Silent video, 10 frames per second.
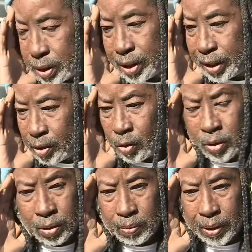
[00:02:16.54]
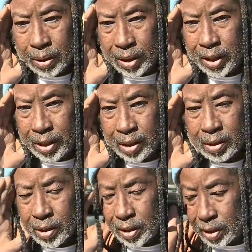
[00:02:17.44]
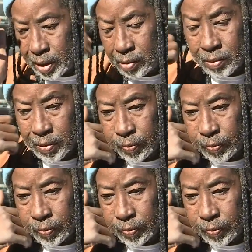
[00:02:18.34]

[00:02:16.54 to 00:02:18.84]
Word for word: They need to grow up. Leave these guns alone